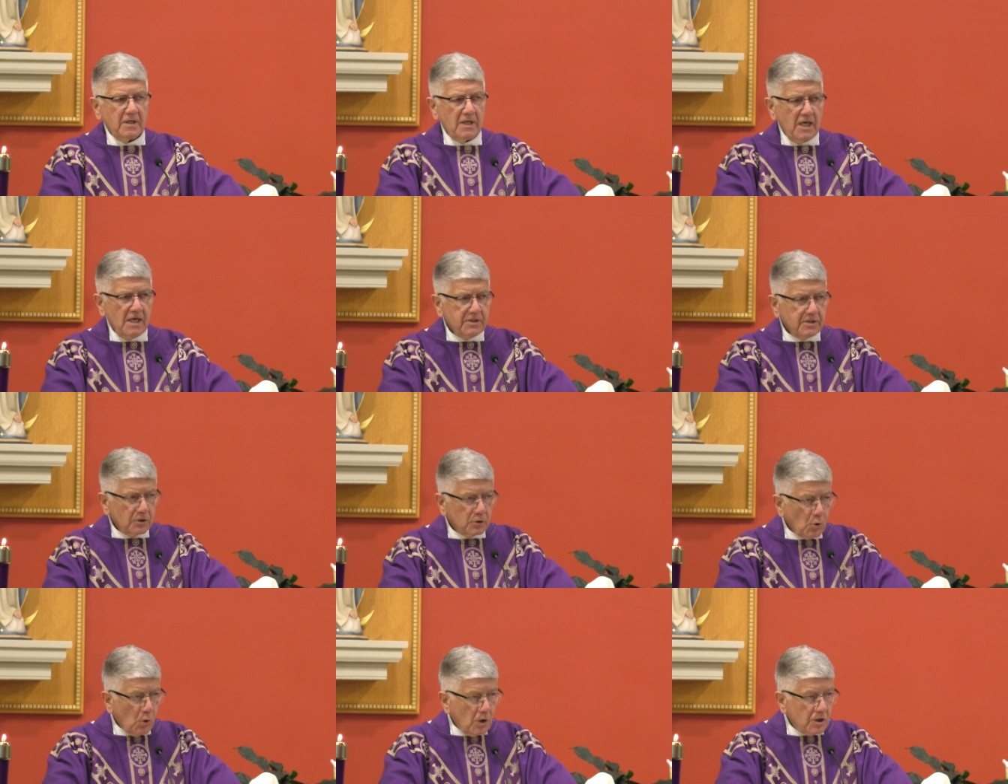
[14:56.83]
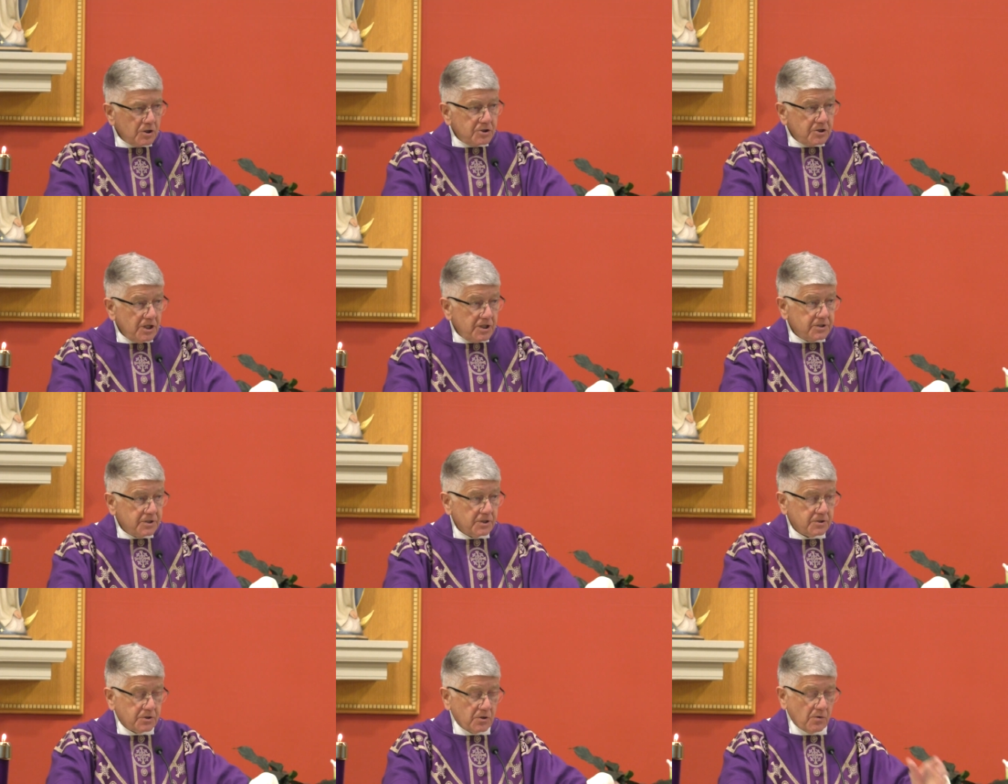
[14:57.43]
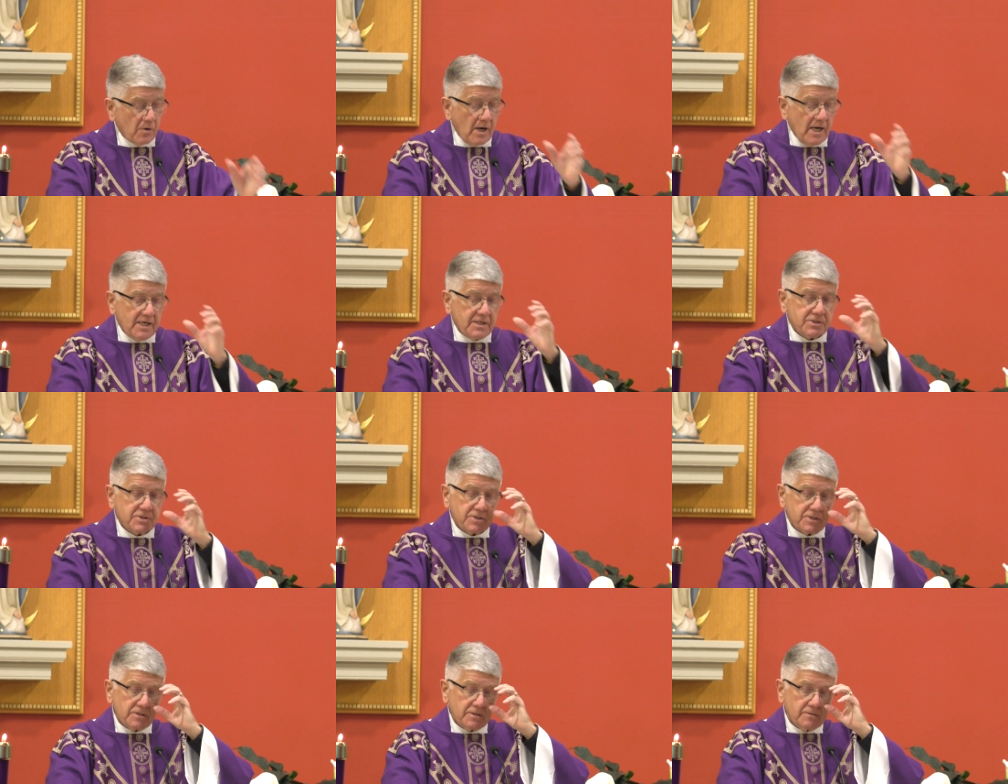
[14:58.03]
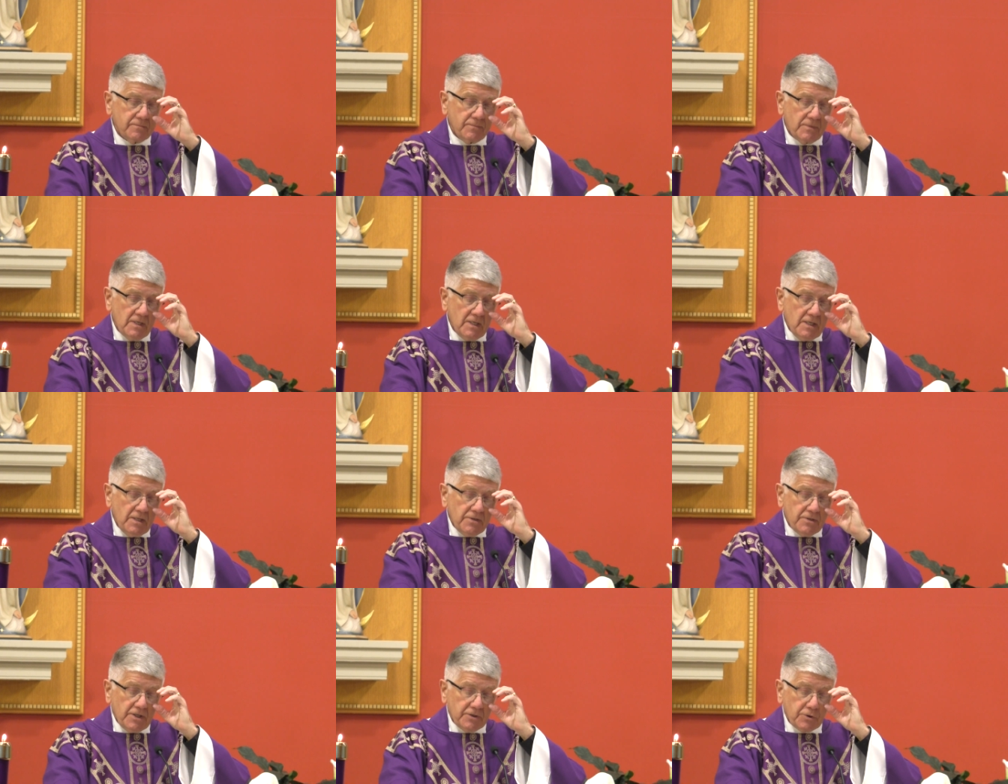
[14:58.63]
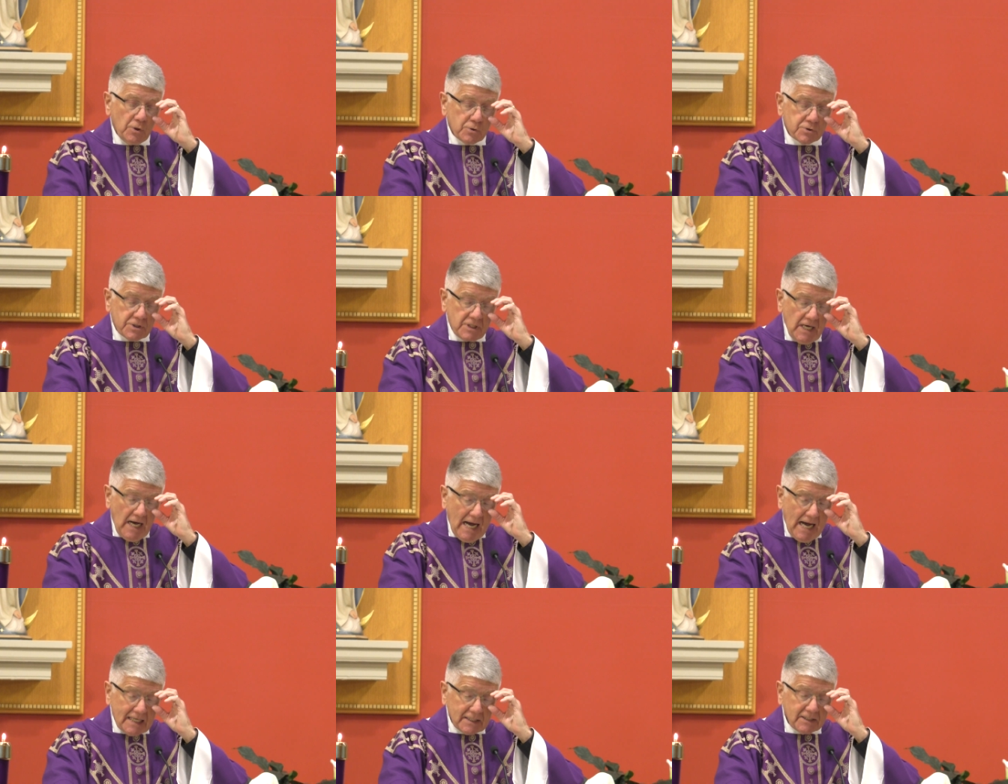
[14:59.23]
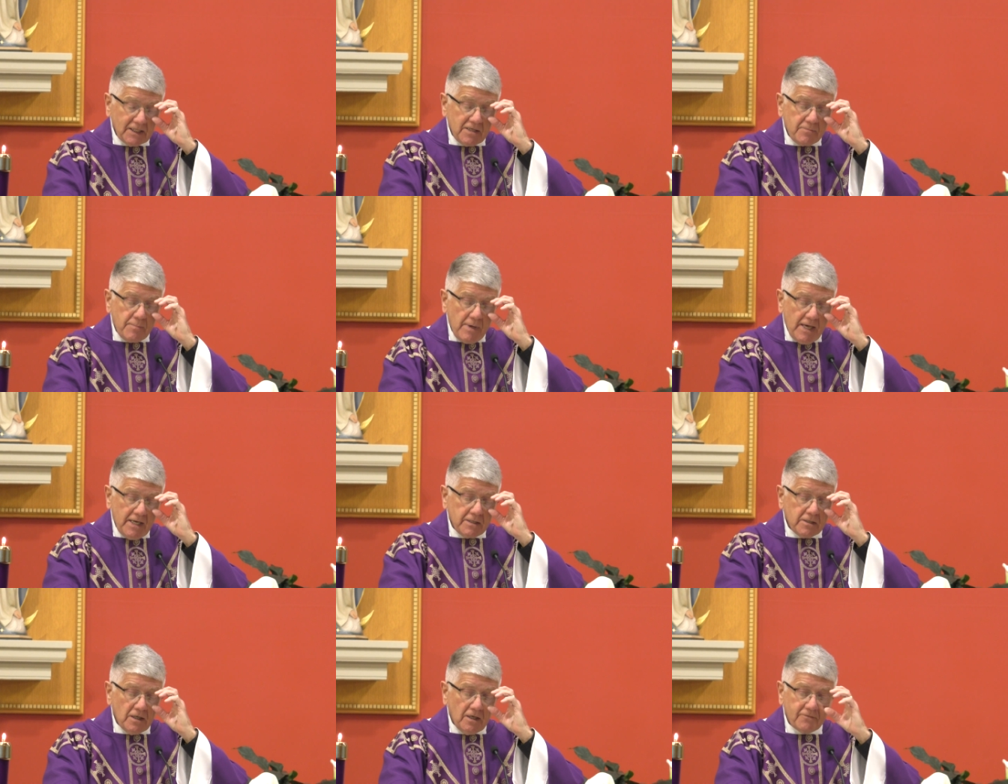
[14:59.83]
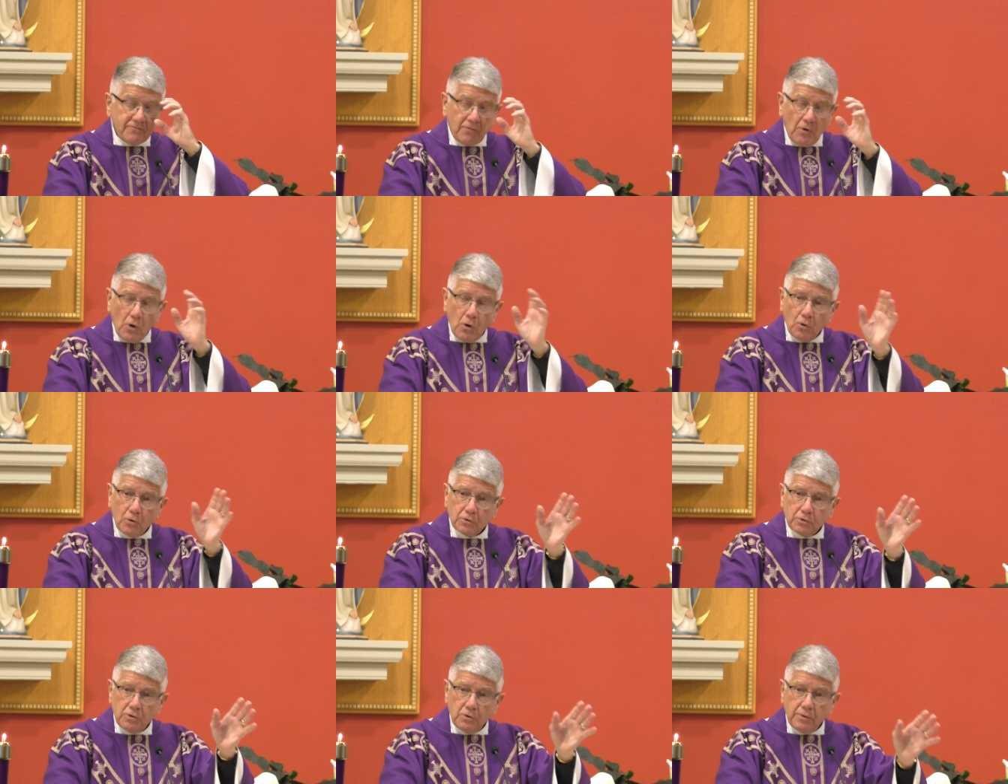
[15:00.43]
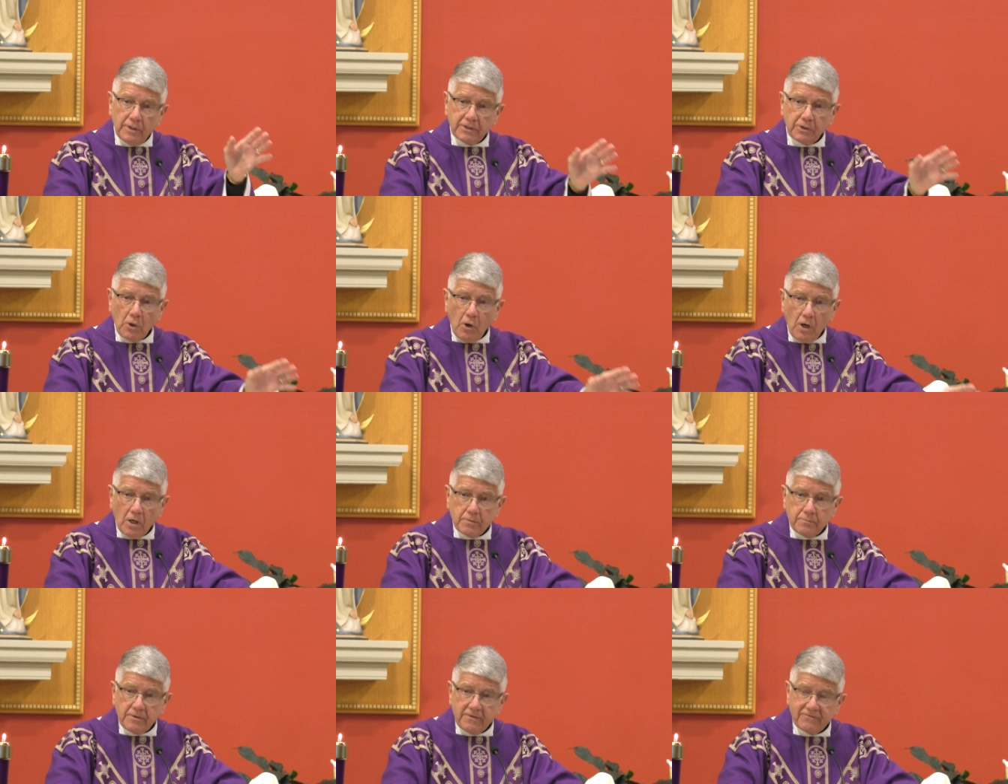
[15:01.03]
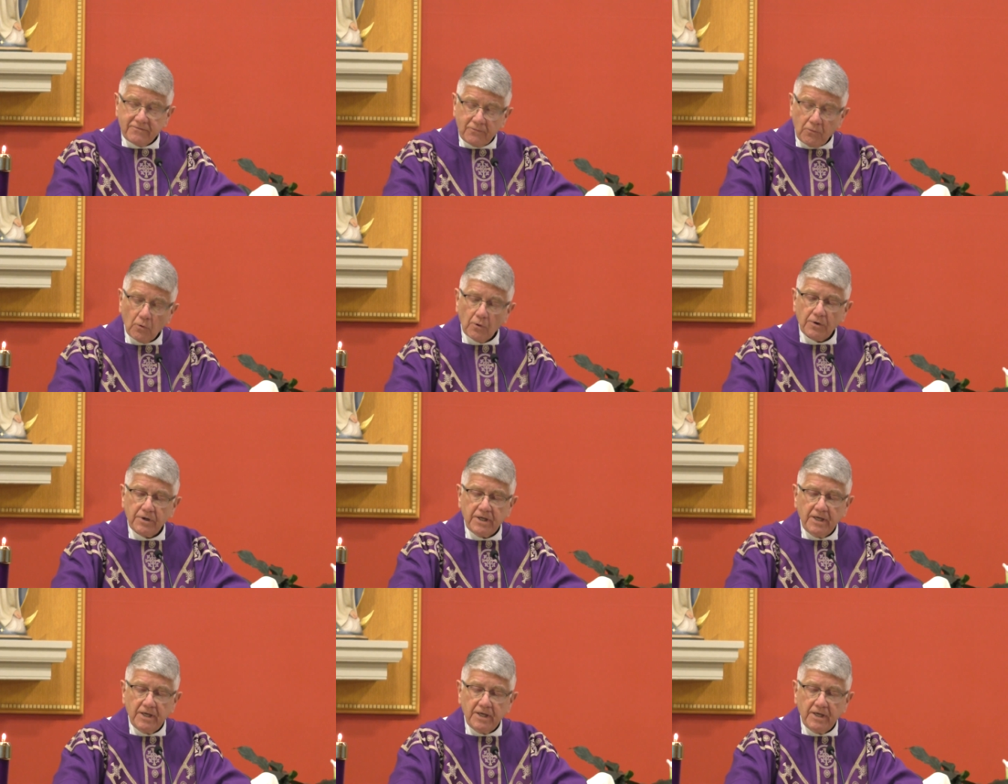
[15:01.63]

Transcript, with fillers: in the Lord Jesus Christ that those godly men of old who had gone before